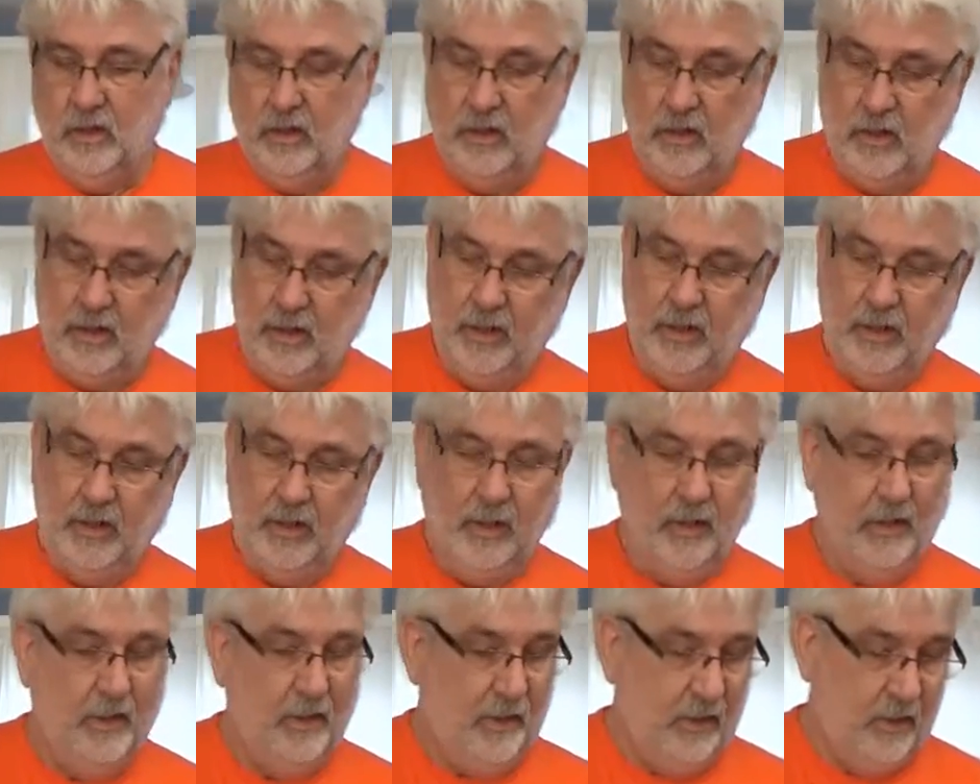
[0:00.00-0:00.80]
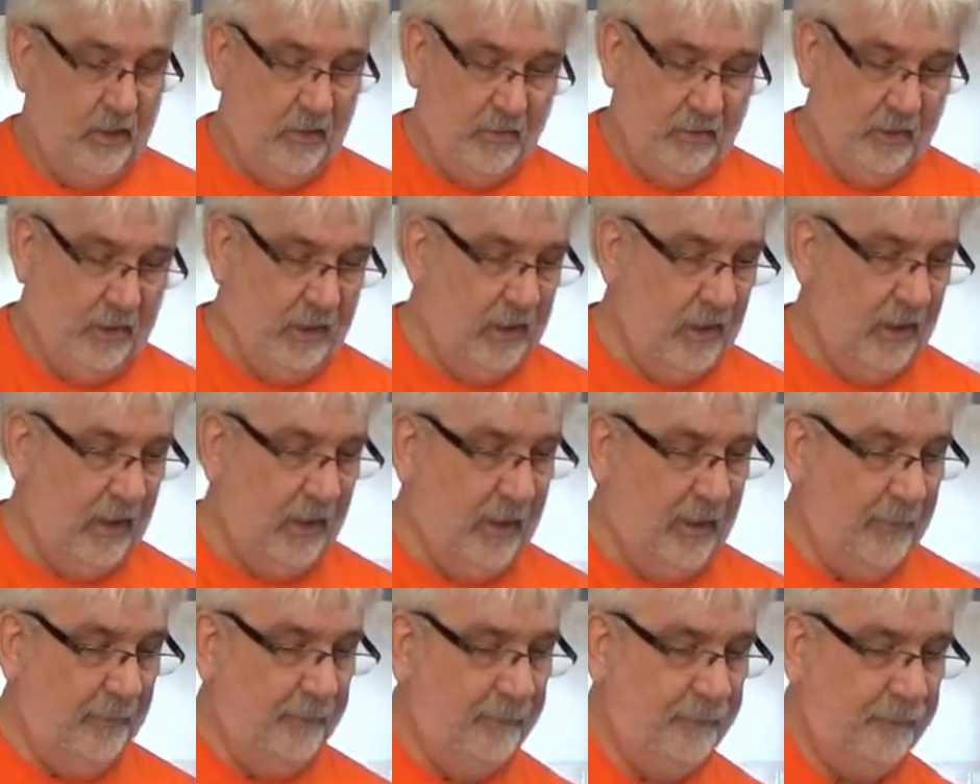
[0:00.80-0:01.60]
Alright? You don't need a
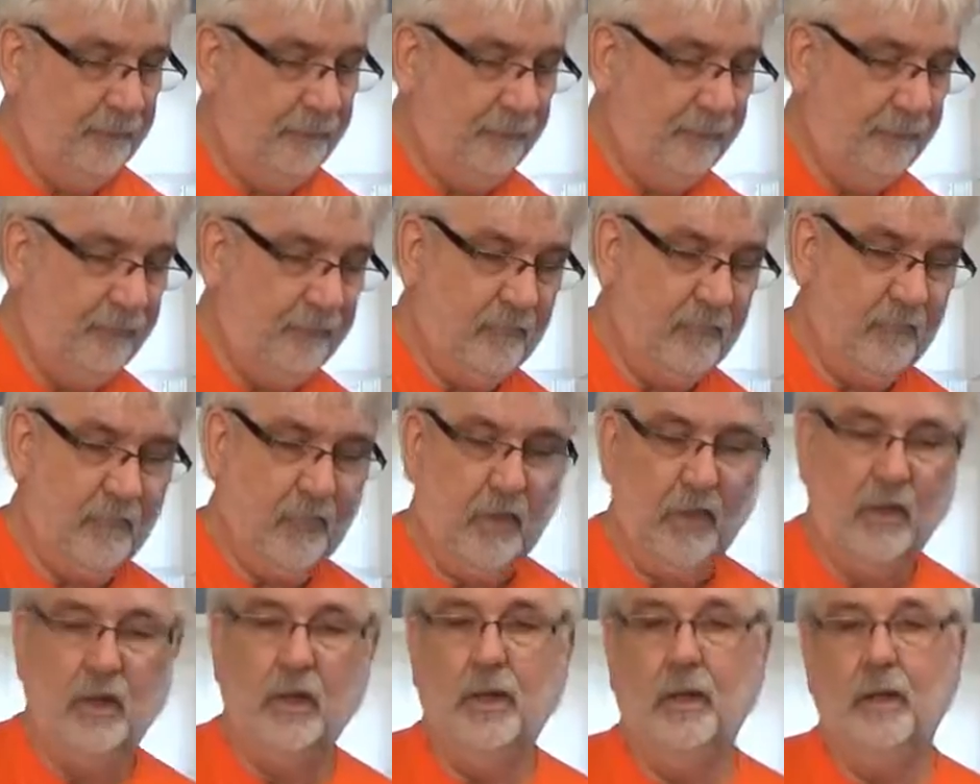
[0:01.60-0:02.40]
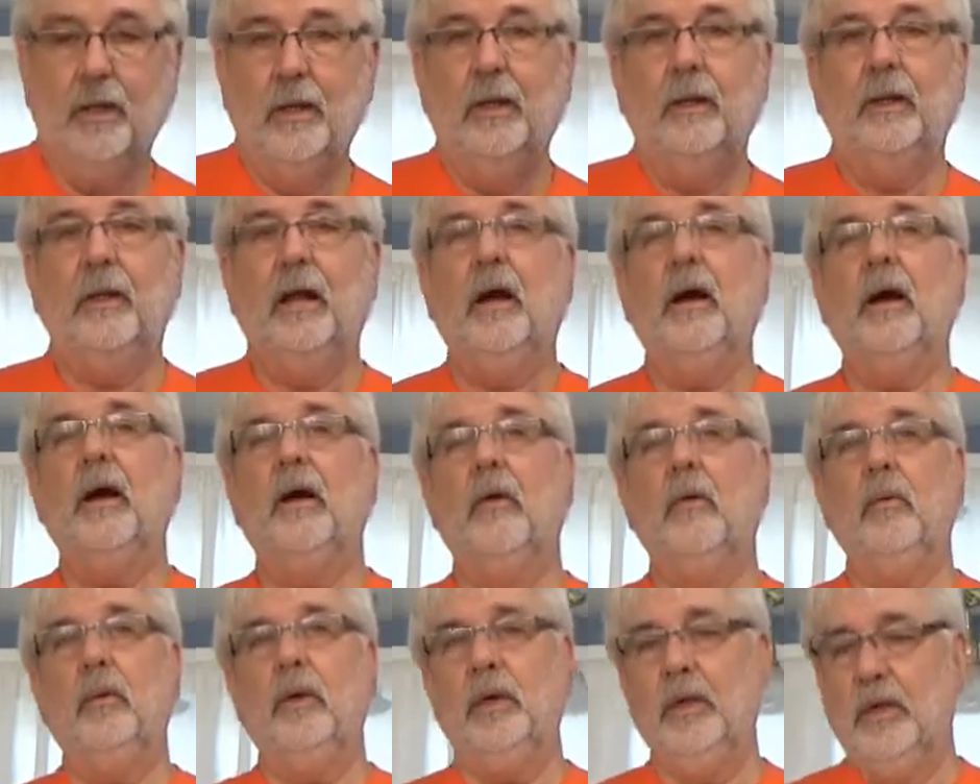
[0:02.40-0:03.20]
lot. Now
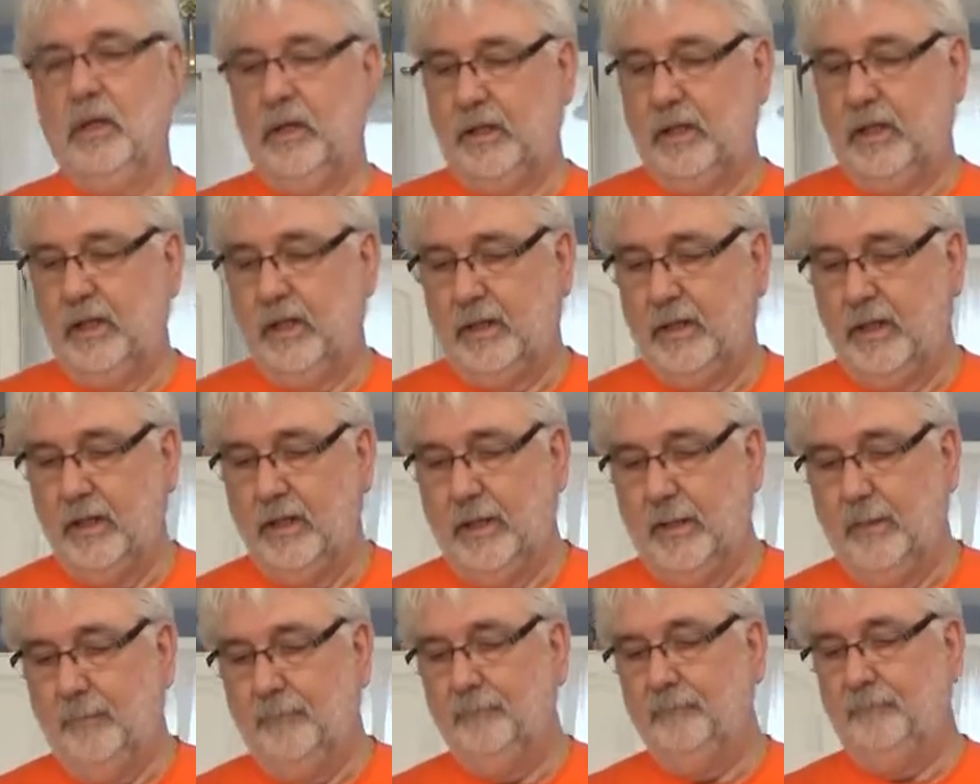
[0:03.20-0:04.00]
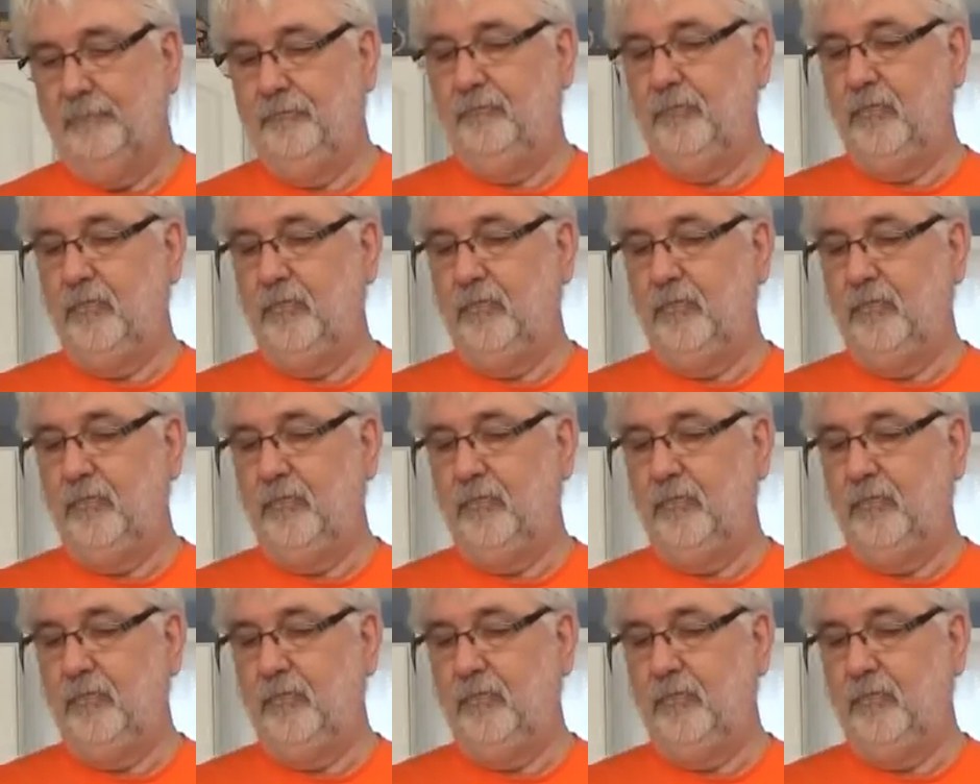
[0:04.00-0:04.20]
how are we going to kick it up?